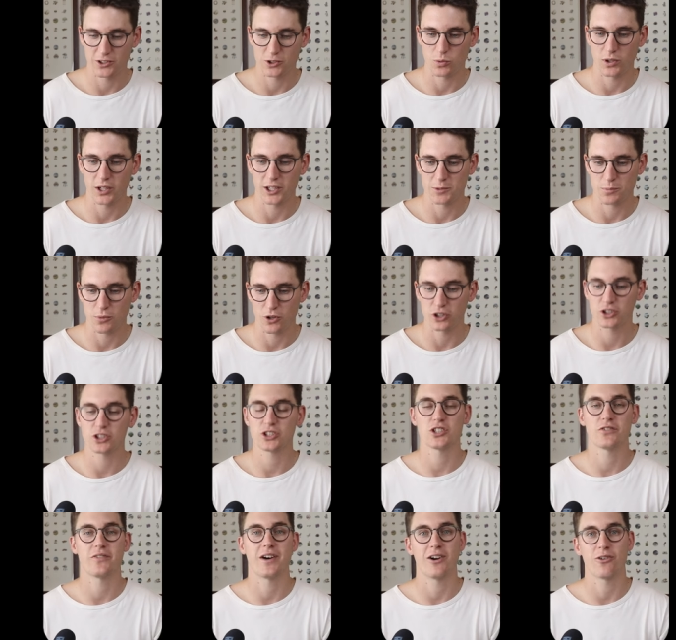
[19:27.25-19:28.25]
as well as
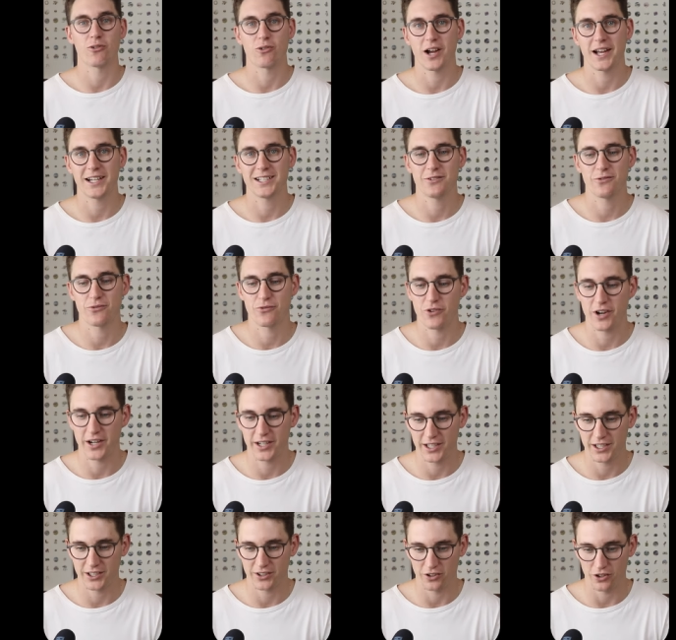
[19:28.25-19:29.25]
branches of our right
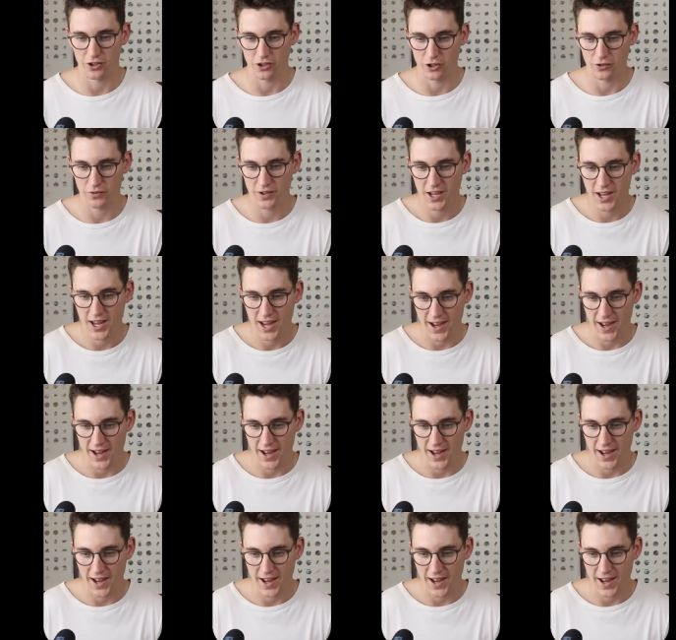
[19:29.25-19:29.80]
phrenic nerve,